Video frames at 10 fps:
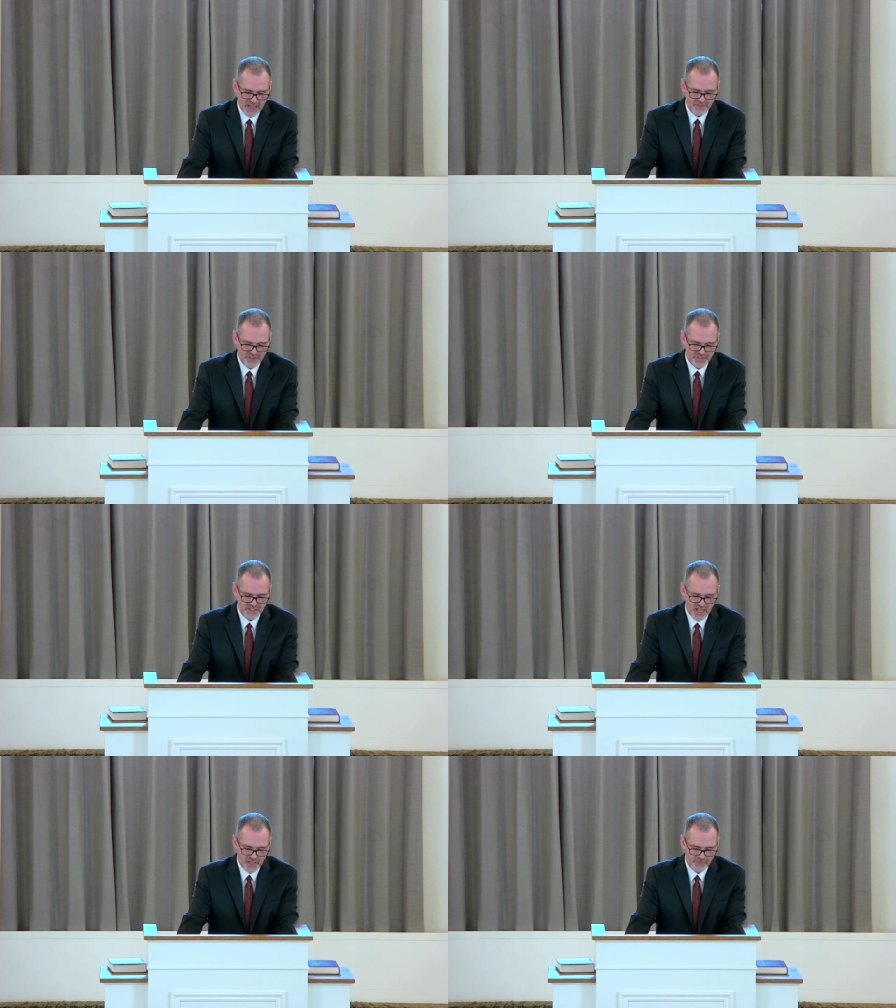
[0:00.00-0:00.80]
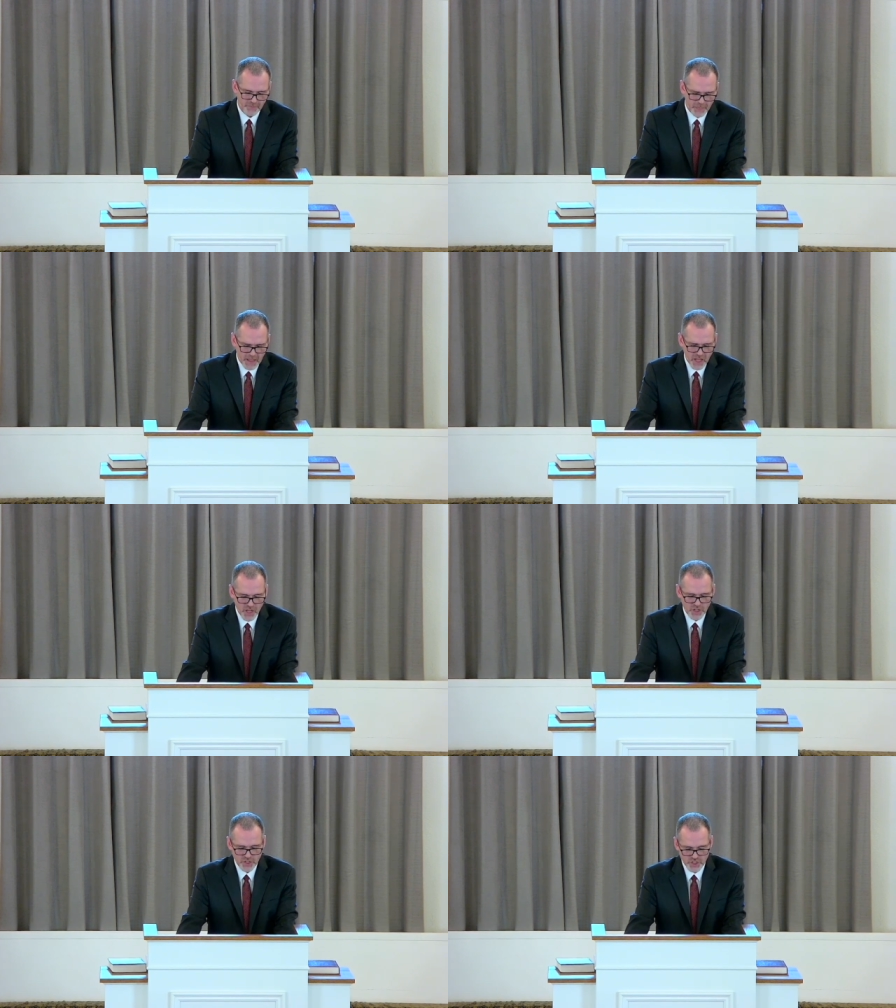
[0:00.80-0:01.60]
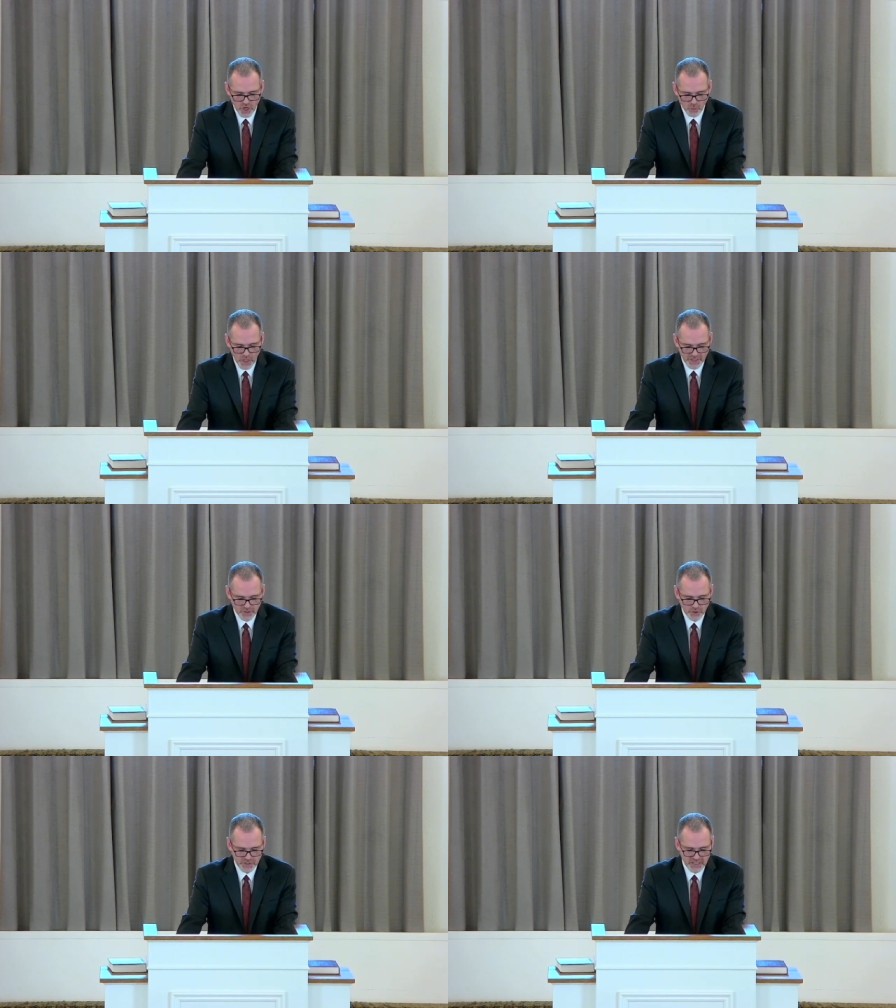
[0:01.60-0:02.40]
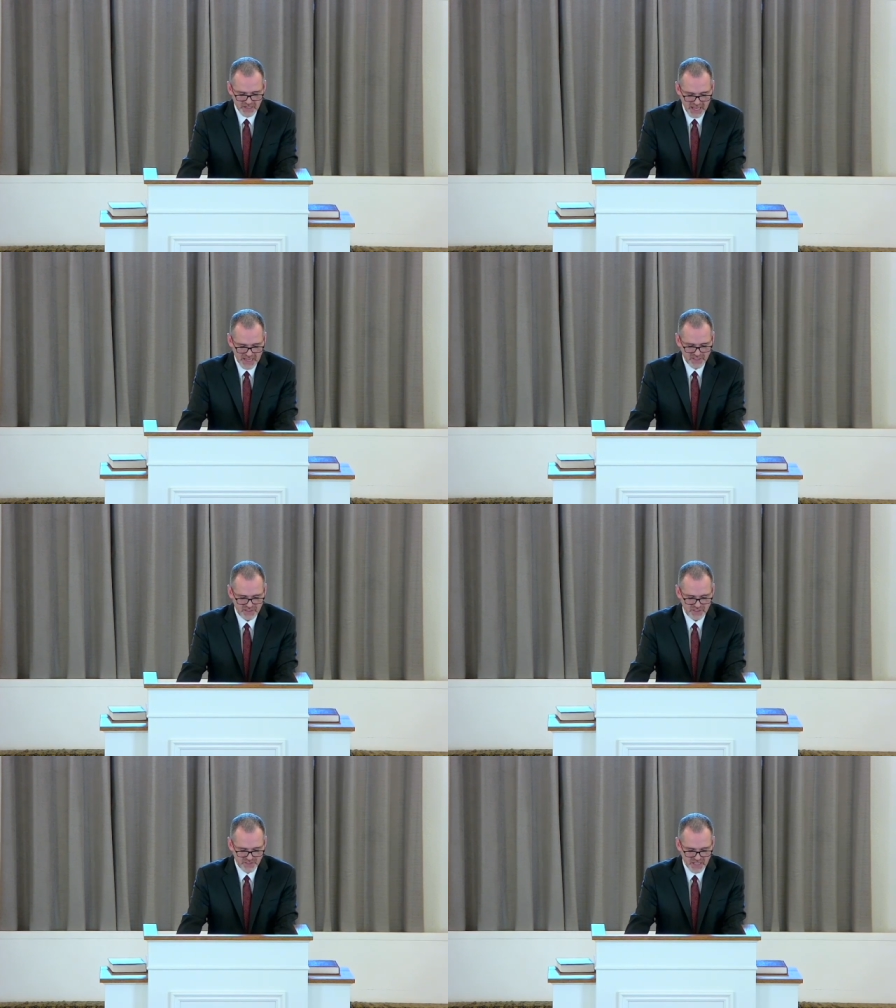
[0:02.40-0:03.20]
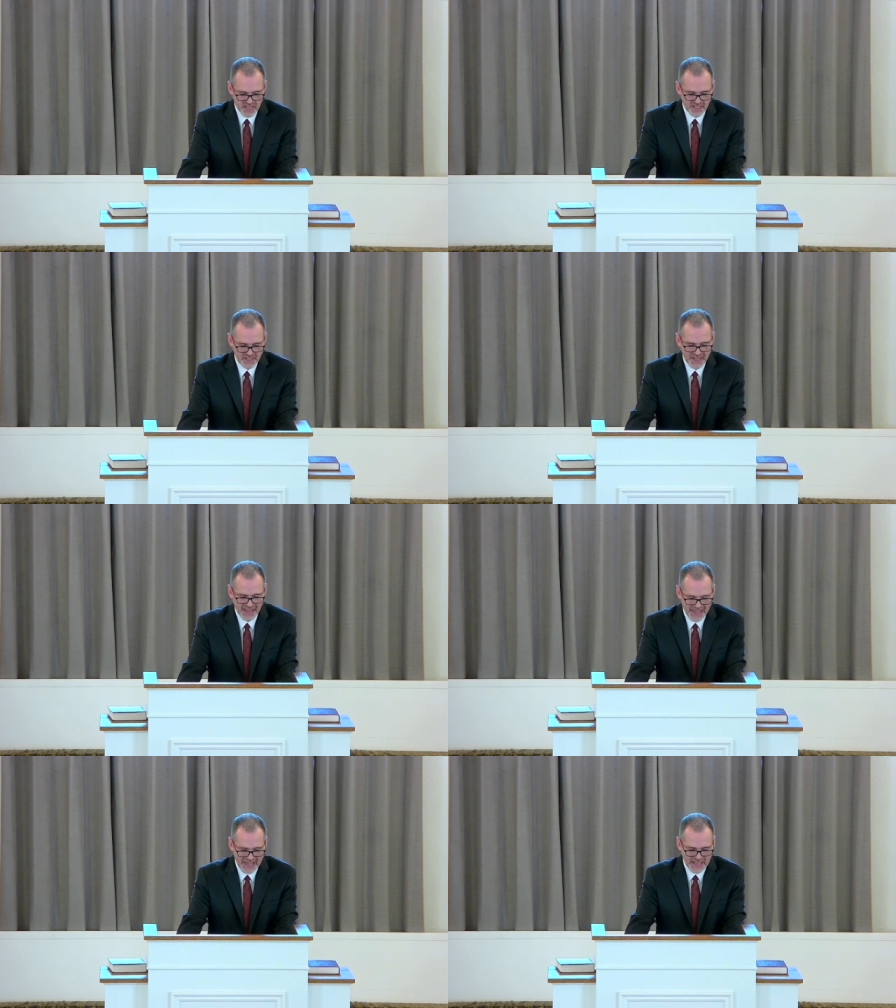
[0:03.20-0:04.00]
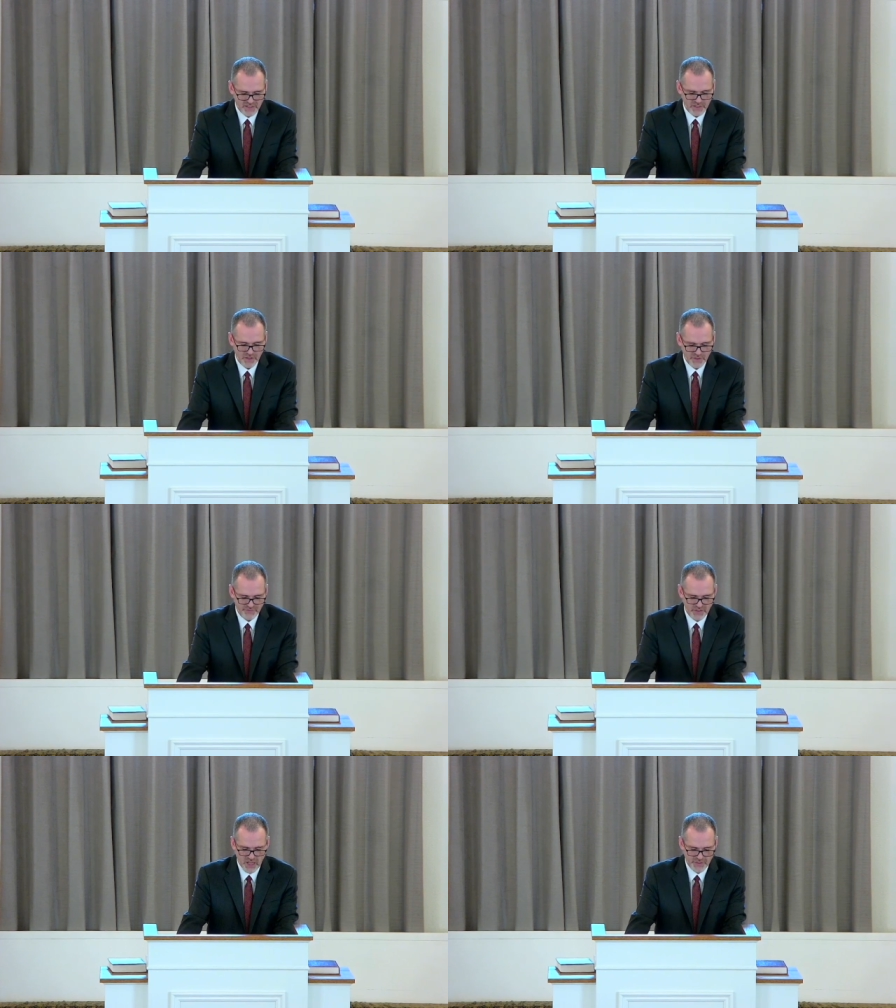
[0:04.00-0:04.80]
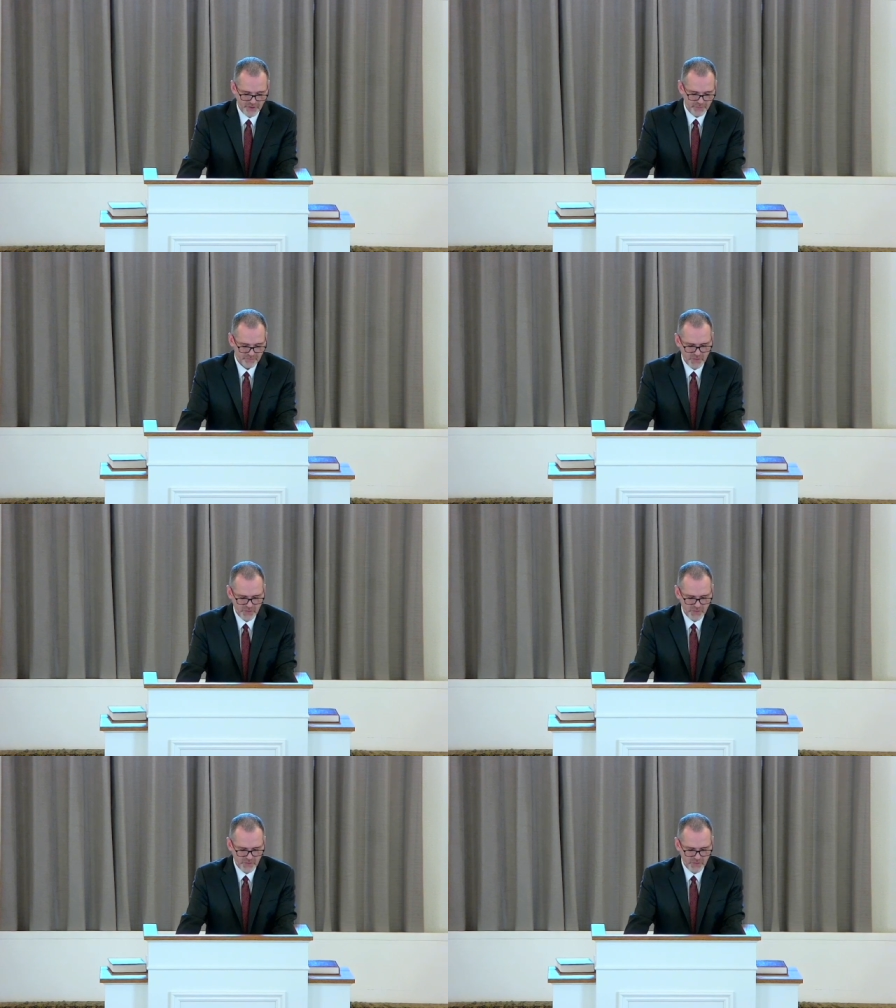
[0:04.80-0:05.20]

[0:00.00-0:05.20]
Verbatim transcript: and the Son. No one who denies the Son has the Father.